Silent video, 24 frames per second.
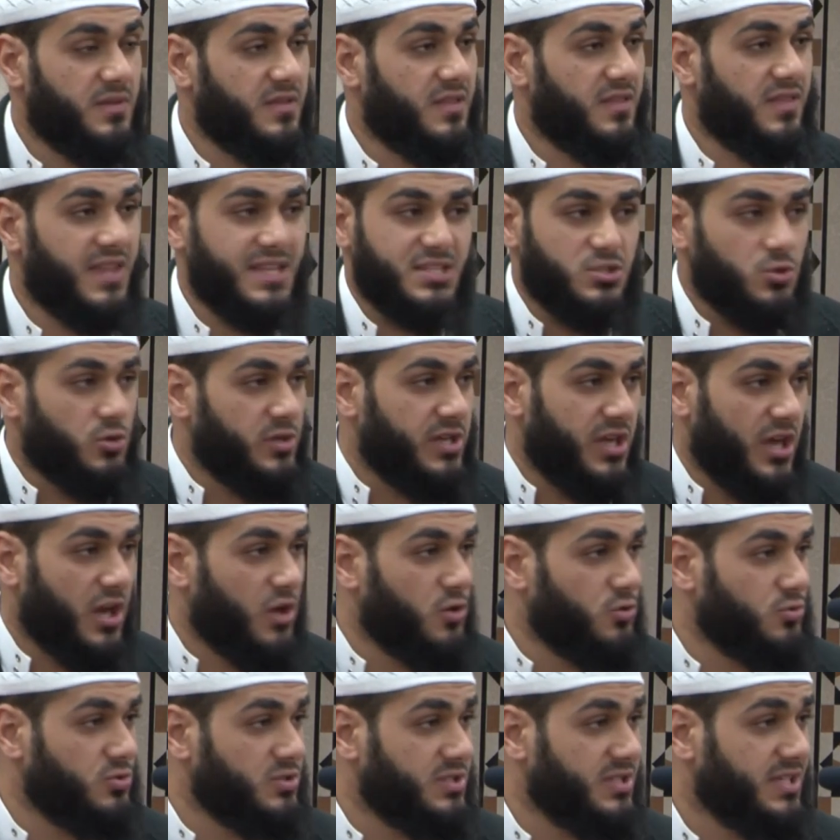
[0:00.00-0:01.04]
That's all he
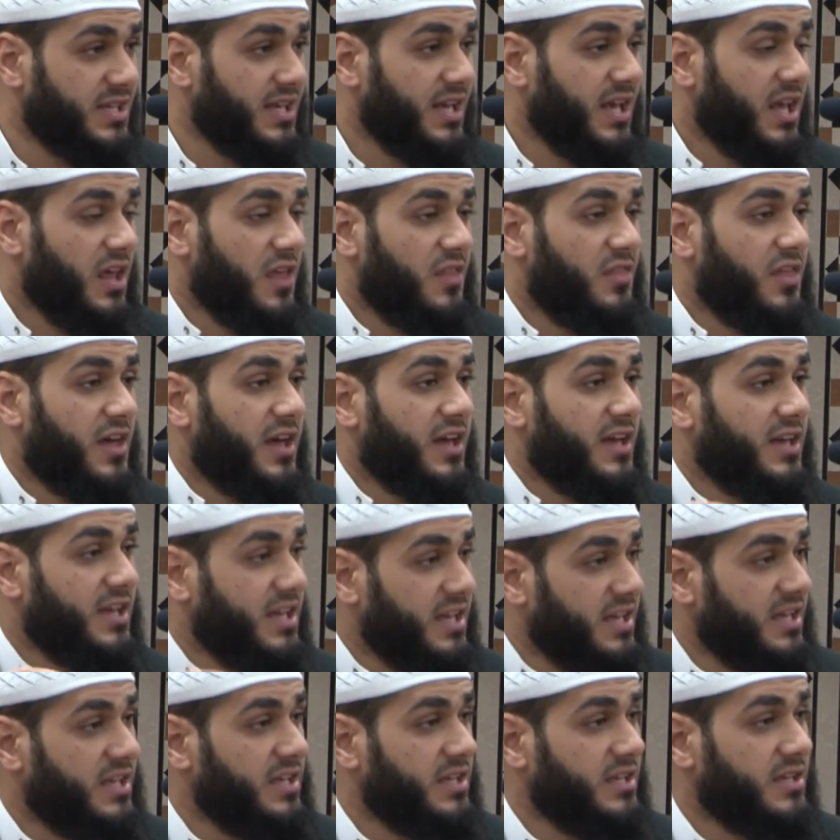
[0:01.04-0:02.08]
owned. That
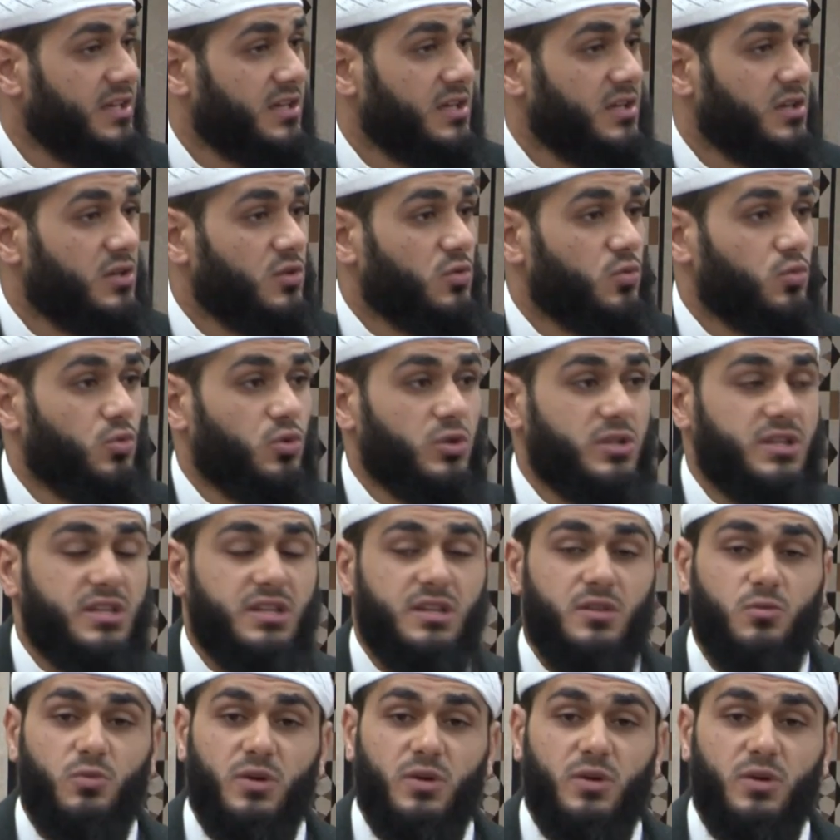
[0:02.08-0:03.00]
he would,